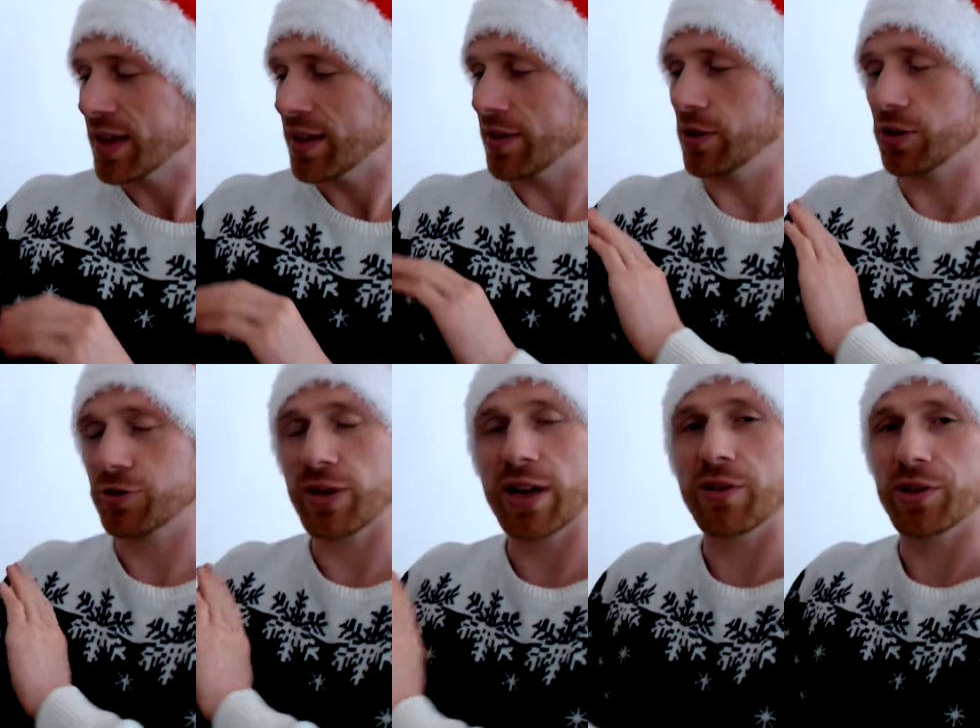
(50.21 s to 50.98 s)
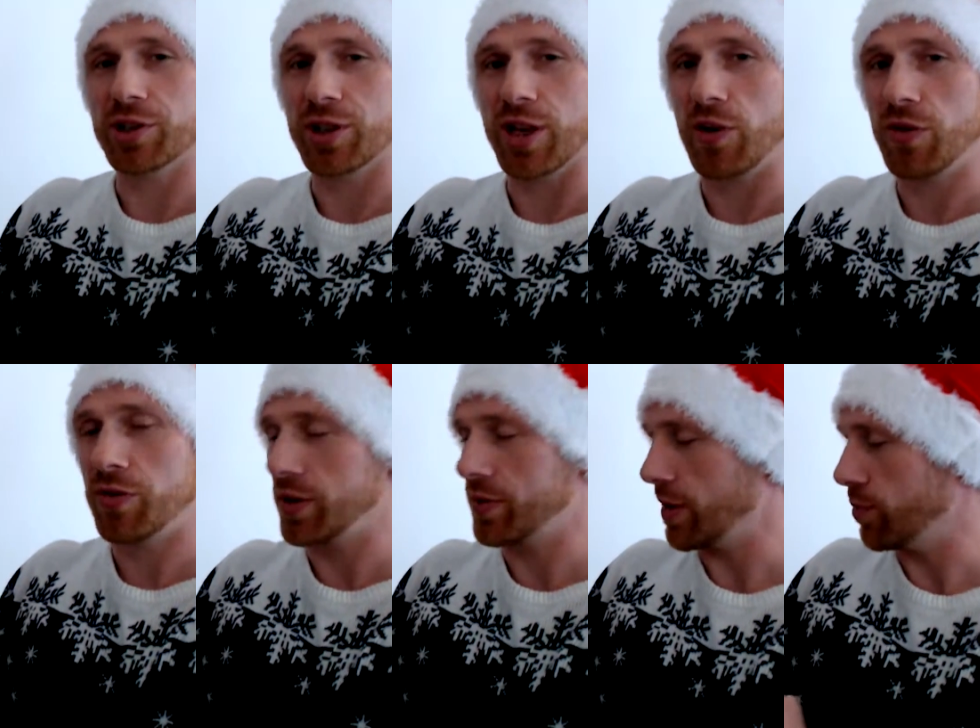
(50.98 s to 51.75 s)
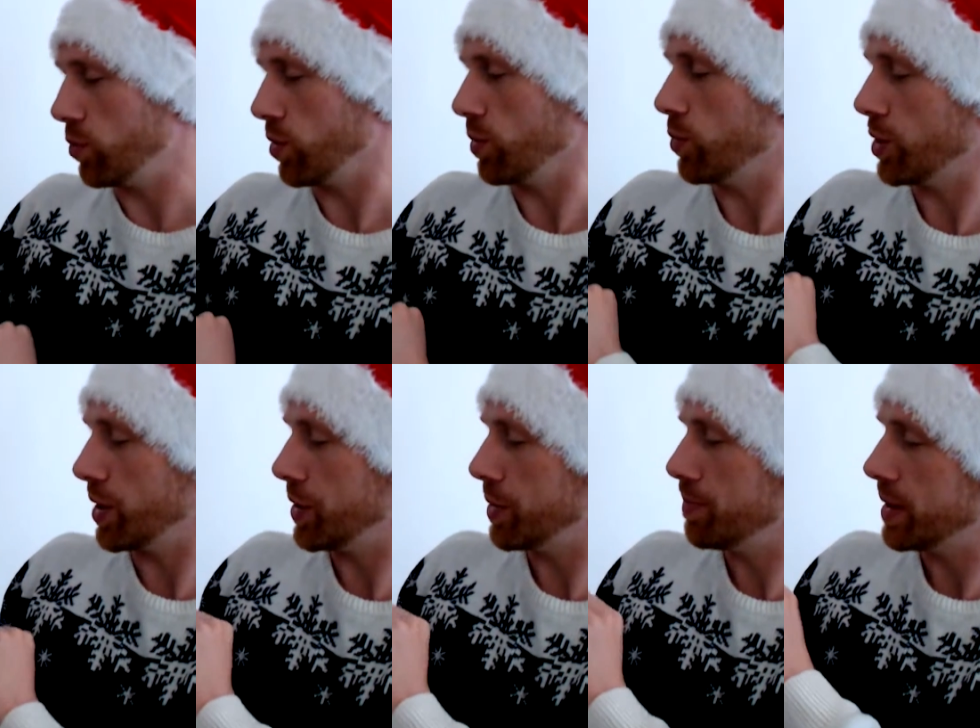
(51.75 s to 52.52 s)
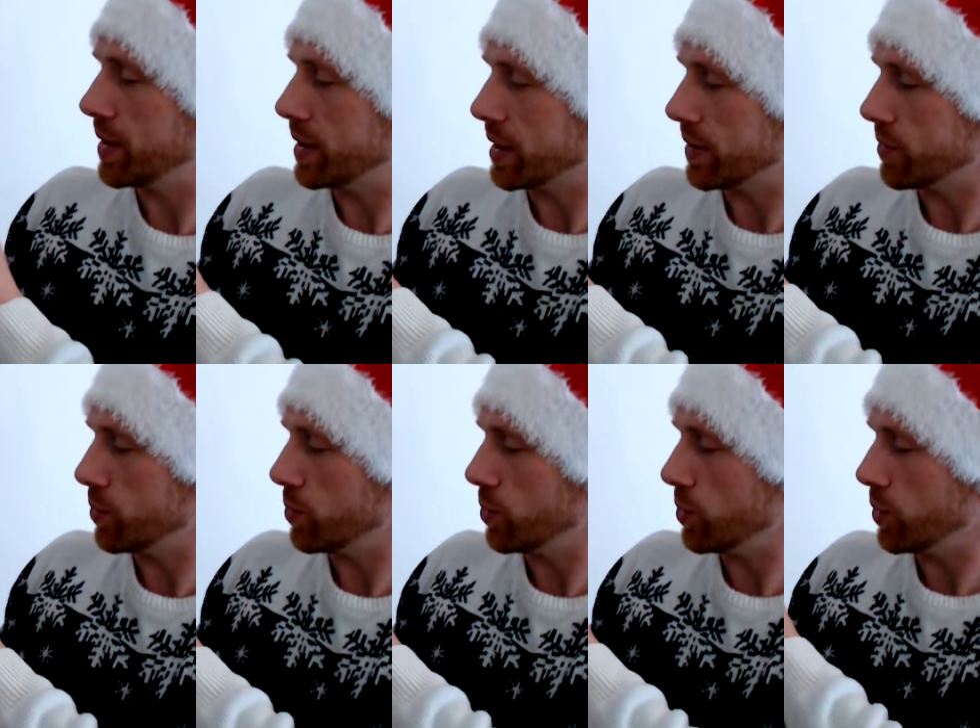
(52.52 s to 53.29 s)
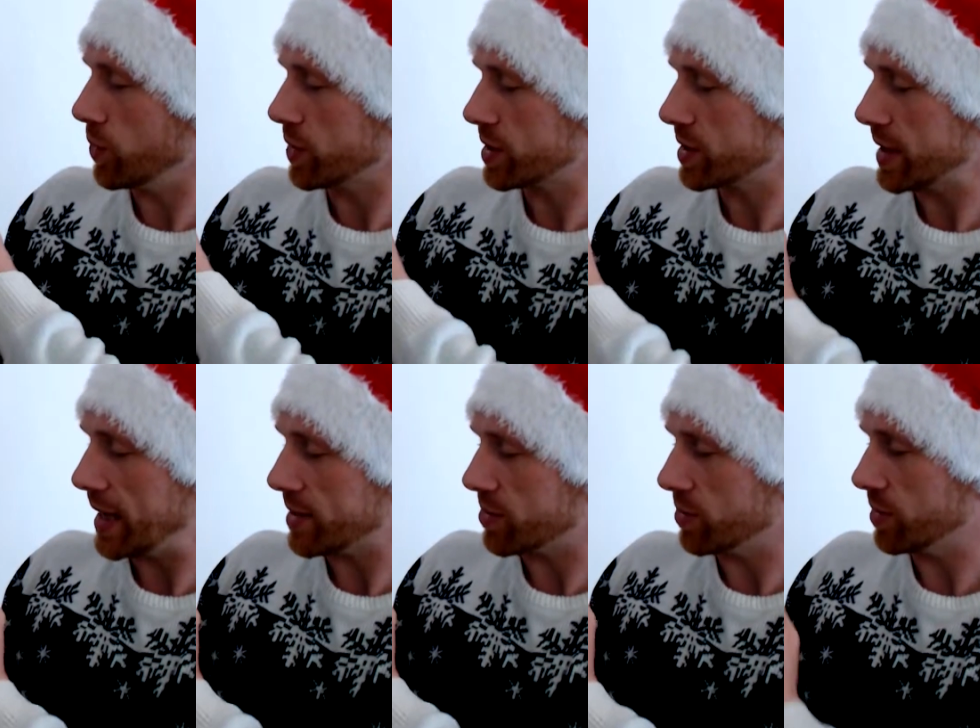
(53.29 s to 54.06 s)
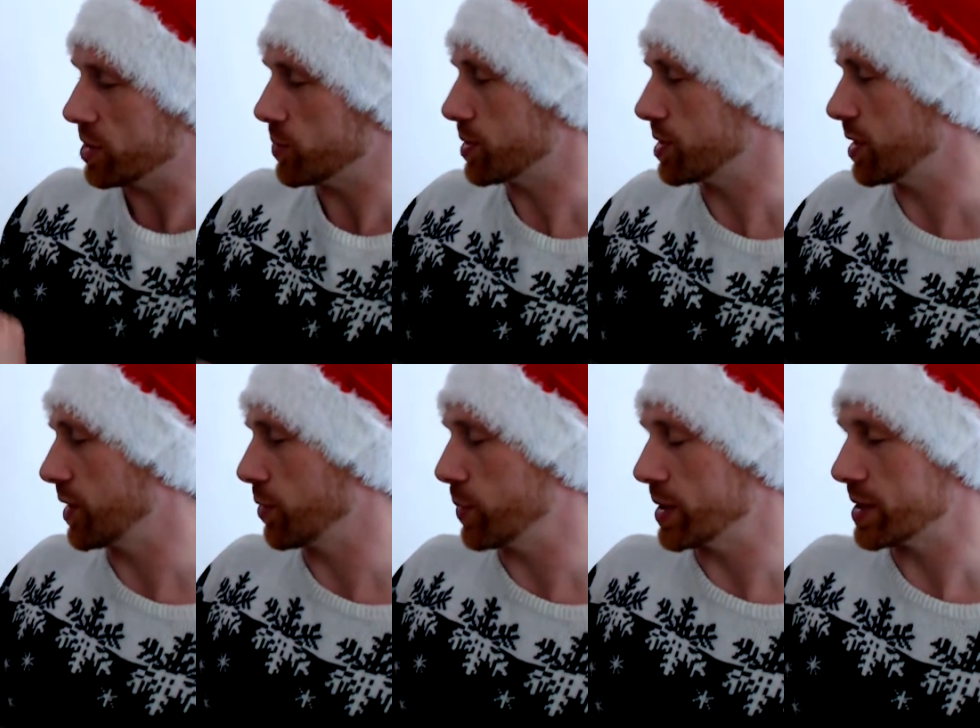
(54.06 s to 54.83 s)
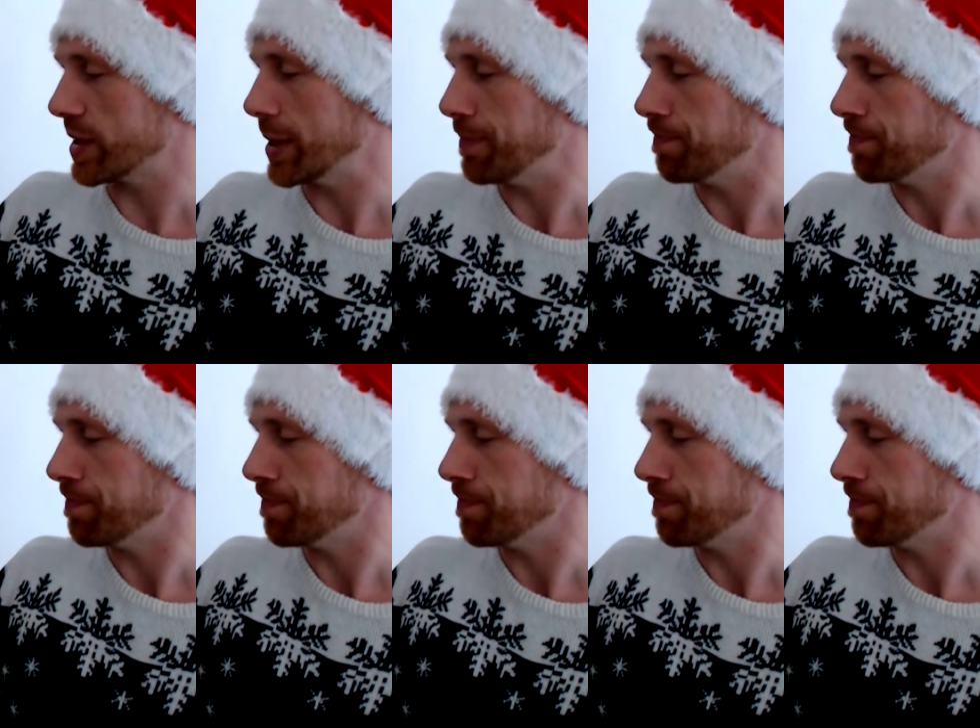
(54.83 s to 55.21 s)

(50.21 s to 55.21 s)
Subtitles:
They look great on the shelf if you have more than one of them, and they give you all the stats on the specific whisky.